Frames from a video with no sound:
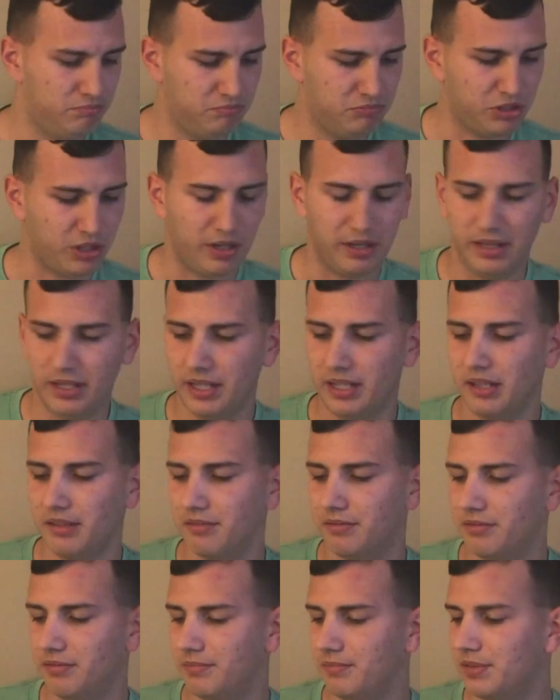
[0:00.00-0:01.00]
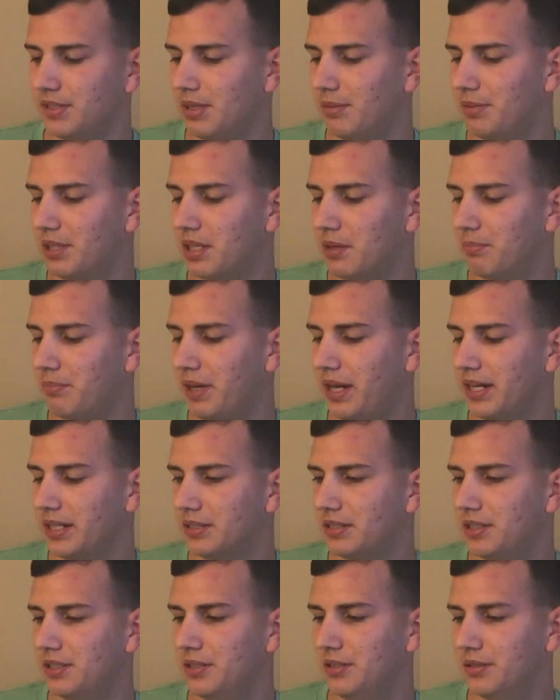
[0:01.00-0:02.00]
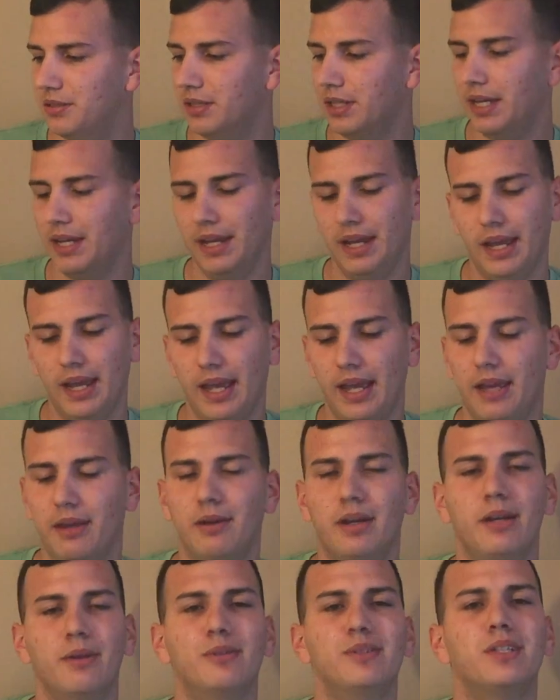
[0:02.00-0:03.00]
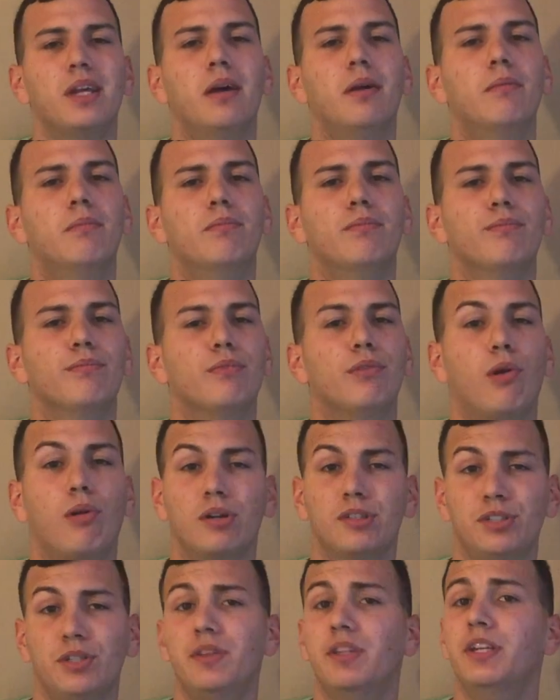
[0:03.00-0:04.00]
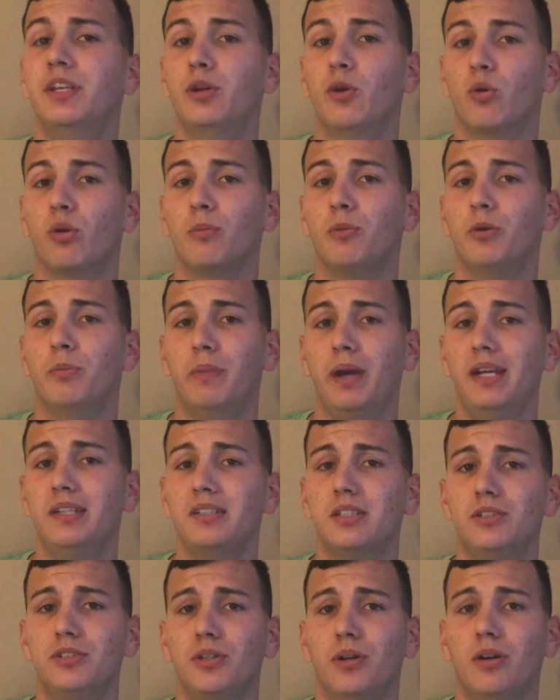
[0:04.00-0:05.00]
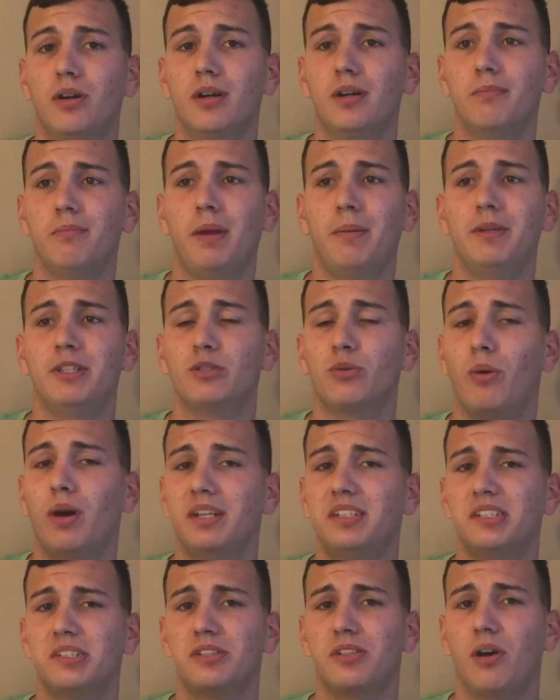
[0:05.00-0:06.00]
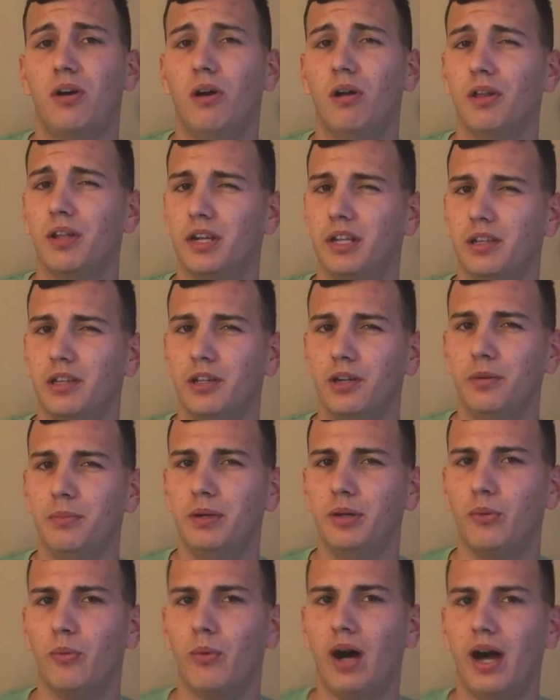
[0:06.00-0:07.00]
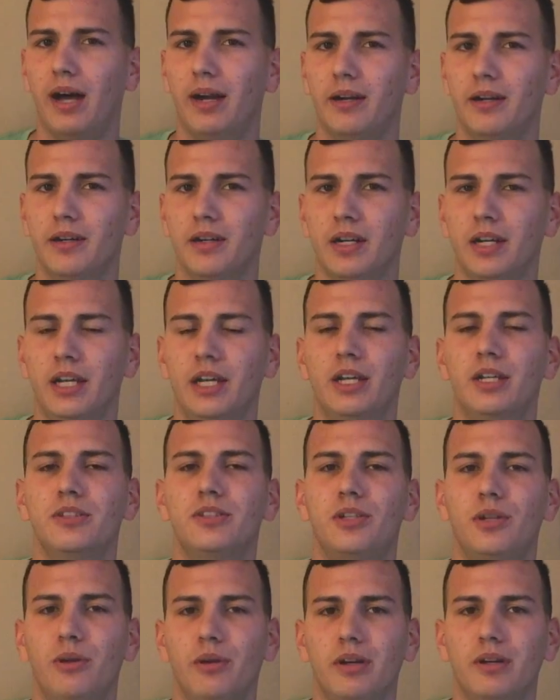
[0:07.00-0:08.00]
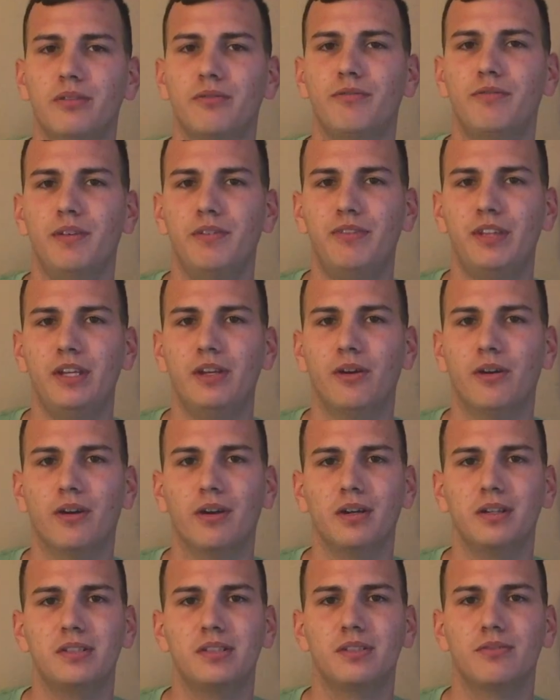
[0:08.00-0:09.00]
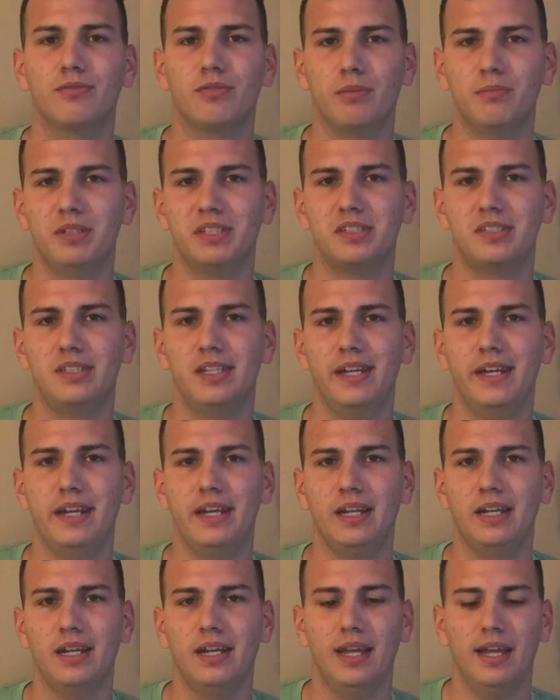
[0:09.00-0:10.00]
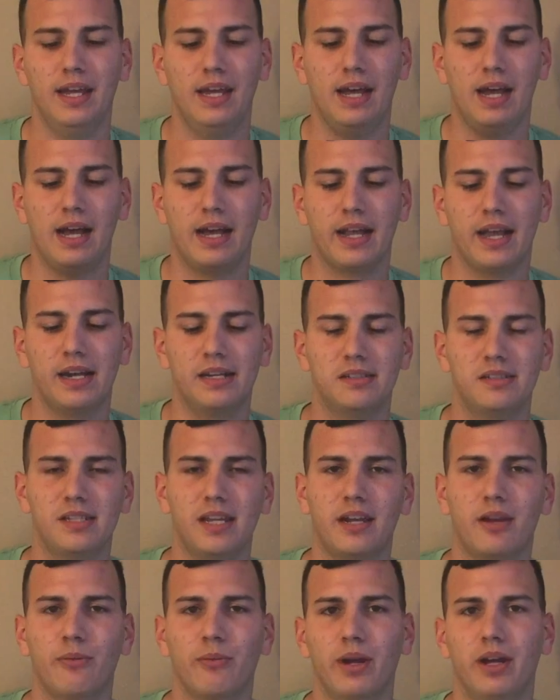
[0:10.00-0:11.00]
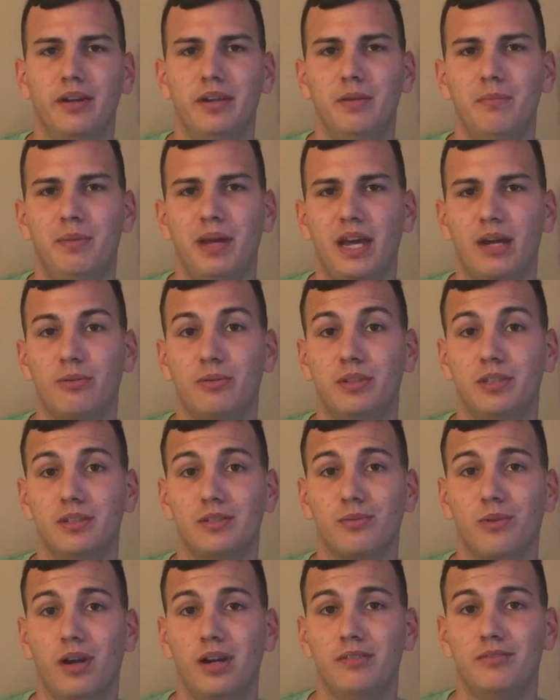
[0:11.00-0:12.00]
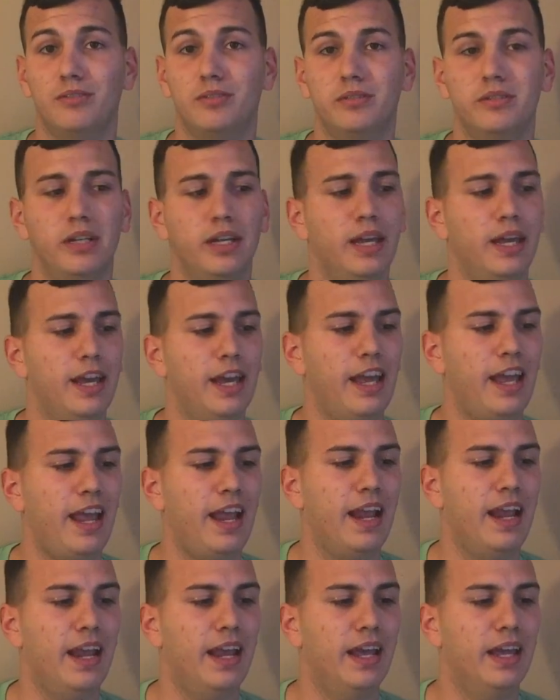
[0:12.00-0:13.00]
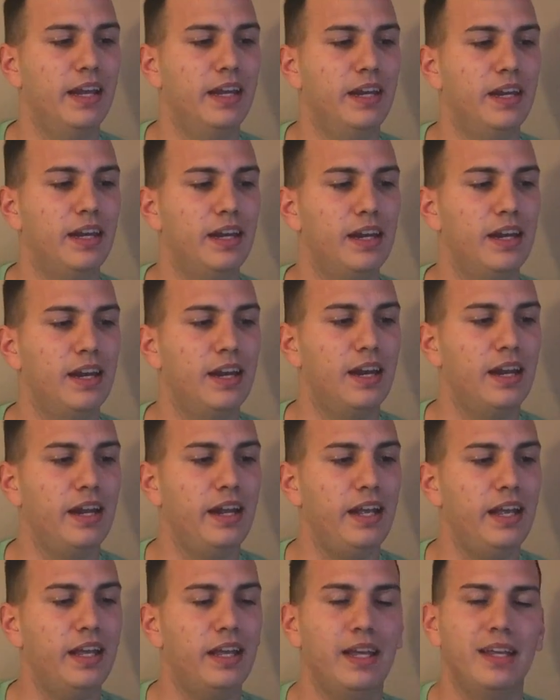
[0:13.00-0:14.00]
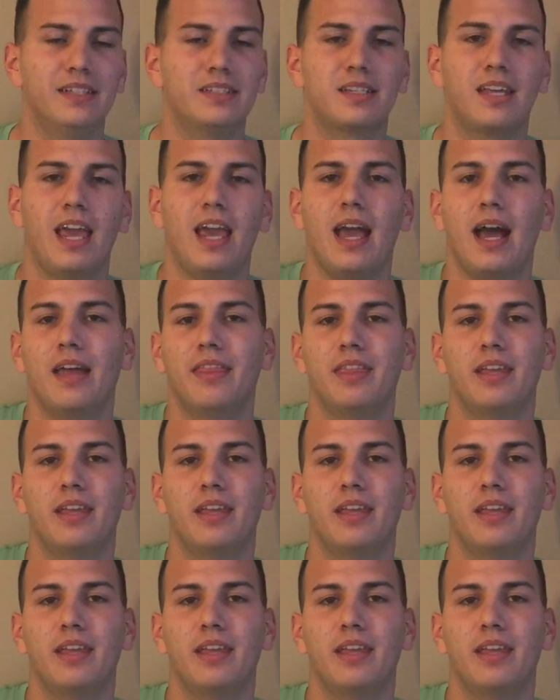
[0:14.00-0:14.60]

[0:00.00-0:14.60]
trying to think of something to compare it to. It was a larger than normal mason jar, maybe twice as tall and a little bit wider. 250 yards from the sitting, I got a second round impact with this rifle, and I